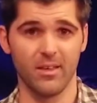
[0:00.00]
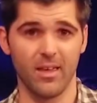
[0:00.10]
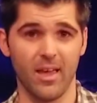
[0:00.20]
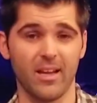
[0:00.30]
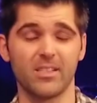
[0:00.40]

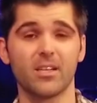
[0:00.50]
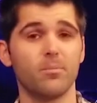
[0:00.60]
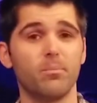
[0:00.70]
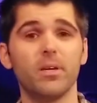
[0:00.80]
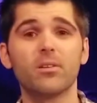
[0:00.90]
And it's going to
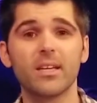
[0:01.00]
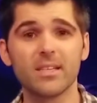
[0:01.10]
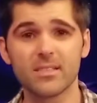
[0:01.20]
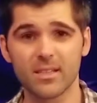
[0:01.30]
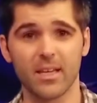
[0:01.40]
build
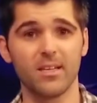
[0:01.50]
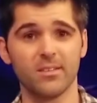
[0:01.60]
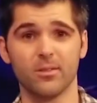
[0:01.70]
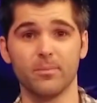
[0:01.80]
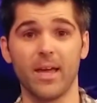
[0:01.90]
his
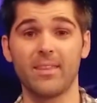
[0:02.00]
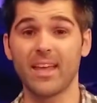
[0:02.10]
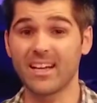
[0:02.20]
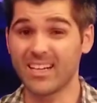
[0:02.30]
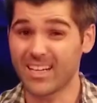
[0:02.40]
kingdom, and
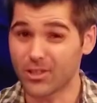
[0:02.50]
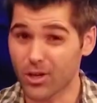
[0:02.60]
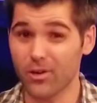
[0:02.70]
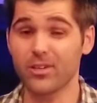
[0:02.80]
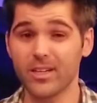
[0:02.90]
that in
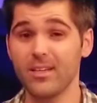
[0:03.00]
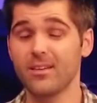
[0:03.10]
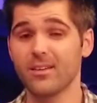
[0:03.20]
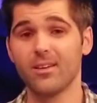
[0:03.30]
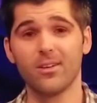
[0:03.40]
eternity,
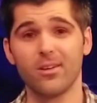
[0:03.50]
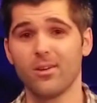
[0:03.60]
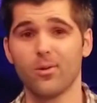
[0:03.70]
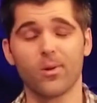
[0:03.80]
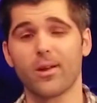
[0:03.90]

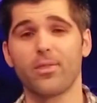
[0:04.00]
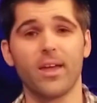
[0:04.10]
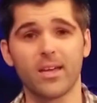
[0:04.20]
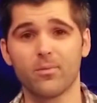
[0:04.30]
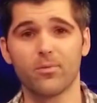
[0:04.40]
we're going to
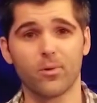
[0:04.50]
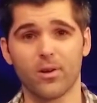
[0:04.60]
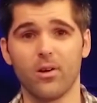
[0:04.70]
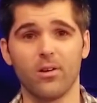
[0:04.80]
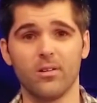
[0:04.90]
thank him for it
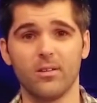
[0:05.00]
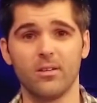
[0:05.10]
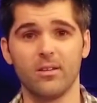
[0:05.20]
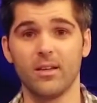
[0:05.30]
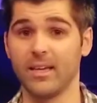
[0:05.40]
all.
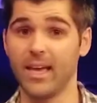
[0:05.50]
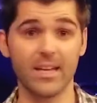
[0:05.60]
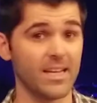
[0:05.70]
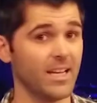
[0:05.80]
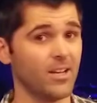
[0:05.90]

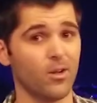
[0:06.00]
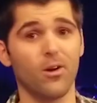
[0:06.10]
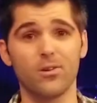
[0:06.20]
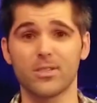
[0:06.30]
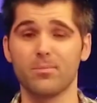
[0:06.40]
Again, he didn't
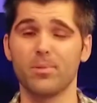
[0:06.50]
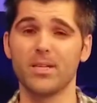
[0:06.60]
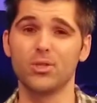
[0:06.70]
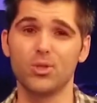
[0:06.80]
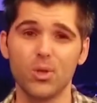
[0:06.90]
cause it, but
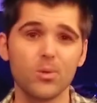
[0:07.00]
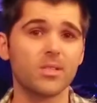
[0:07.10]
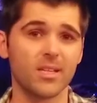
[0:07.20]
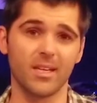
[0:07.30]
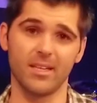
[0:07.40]
he's
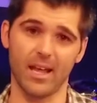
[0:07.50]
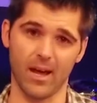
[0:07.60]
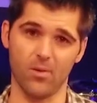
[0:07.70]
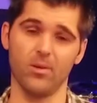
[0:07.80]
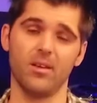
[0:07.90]
using it
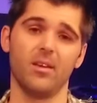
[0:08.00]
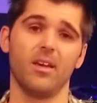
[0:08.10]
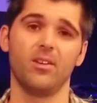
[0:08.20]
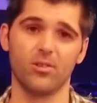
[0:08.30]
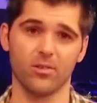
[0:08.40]
now
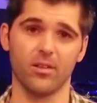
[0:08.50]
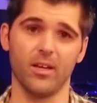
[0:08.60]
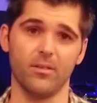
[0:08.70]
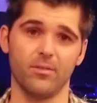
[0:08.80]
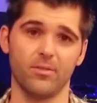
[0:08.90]
in your
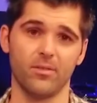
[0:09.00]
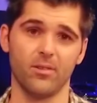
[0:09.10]
life.